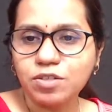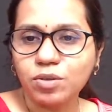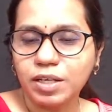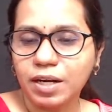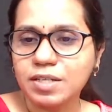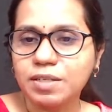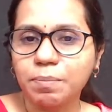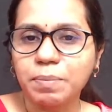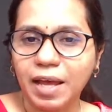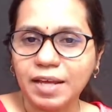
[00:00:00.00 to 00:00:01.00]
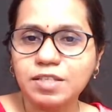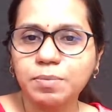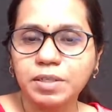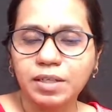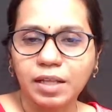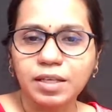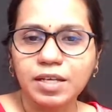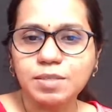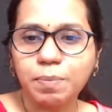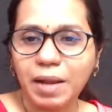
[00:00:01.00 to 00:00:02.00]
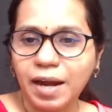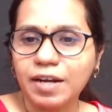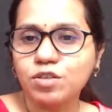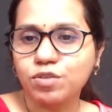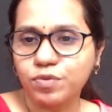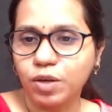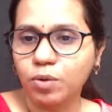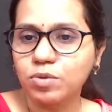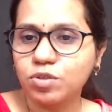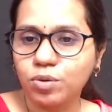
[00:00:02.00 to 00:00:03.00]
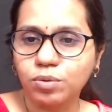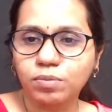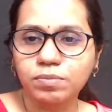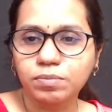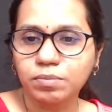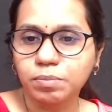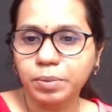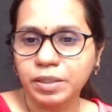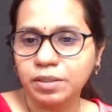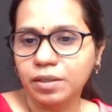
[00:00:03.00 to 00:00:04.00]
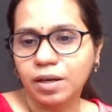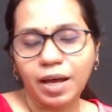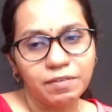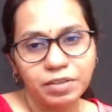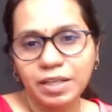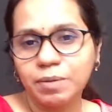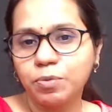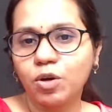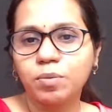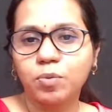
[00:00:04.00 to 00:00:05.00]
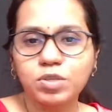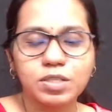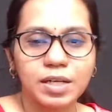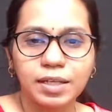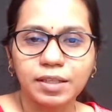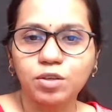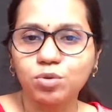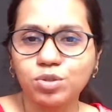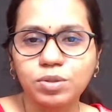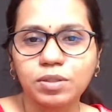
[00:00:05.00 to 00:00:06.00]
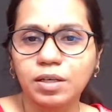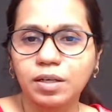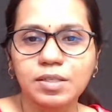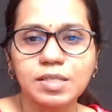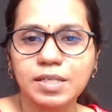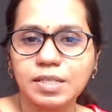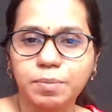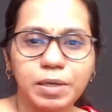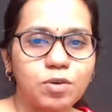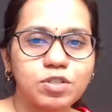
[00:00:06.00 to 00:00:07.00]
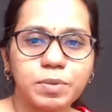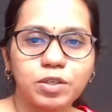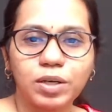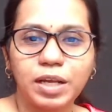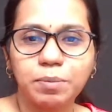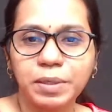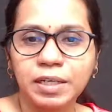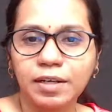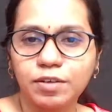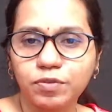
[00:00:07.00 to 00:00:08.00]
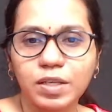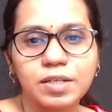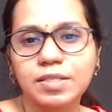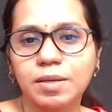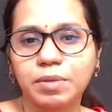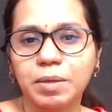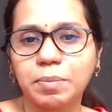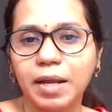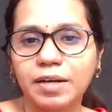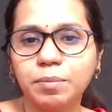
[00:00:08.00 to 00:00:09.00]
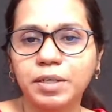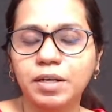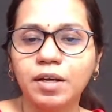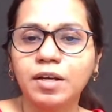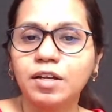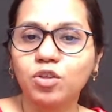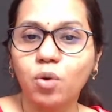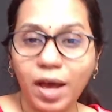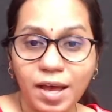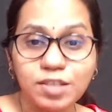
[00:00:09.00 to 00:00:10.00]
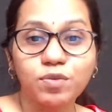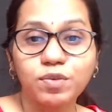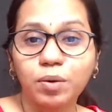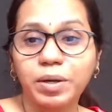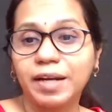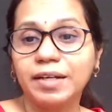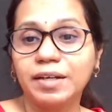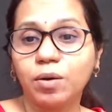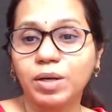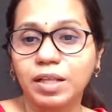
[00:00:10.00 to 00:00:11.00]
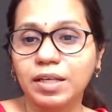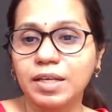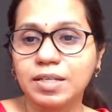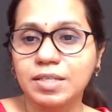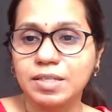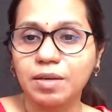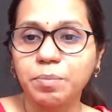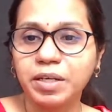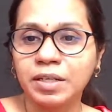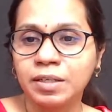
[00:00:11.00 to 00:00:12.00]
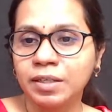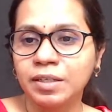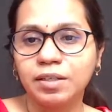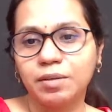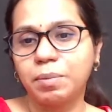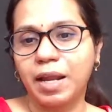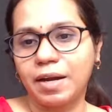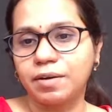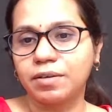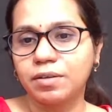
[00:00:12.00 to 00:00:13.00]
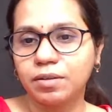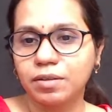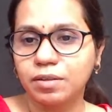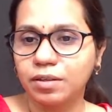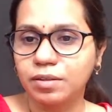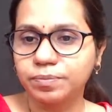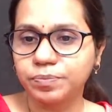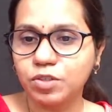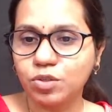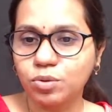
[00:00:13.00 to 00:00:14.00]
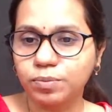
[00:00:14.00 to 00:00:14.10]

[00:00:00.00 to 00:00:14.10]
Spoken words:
So there are some plans, but nothing is planned as of now. So, but I will keep you all posted. I think you should see some announcement on NPTEL if there is something planned. But though as of now, right now, nothing is immediately planned. So.